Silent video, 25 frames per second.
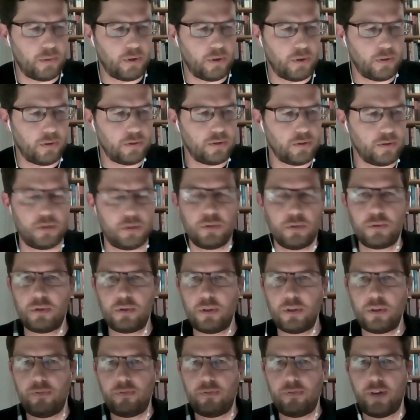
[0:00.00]
but also due
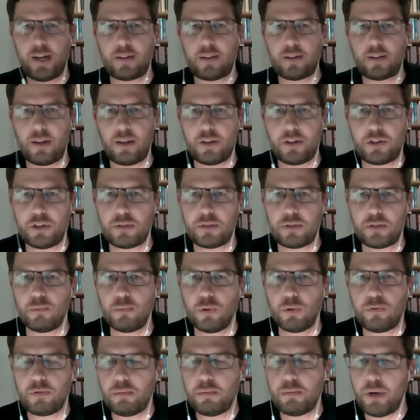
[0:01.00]
to the fact that I just
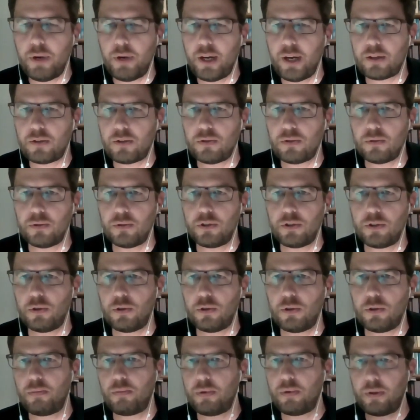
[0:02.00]
moved back to
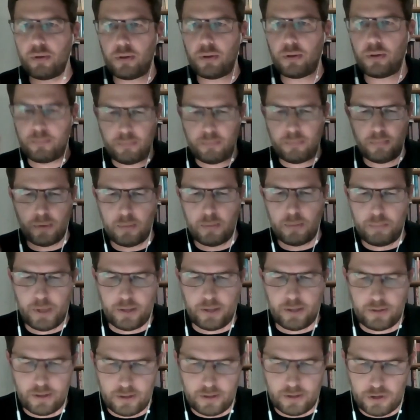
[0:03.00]
Europe and am a
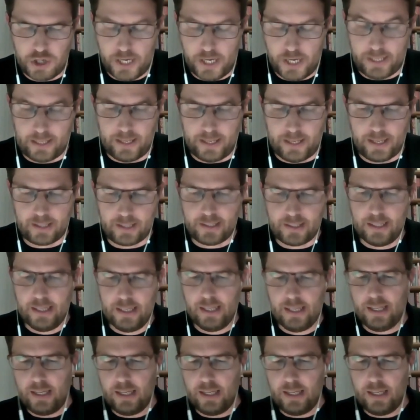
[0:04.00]
bit jet lagged.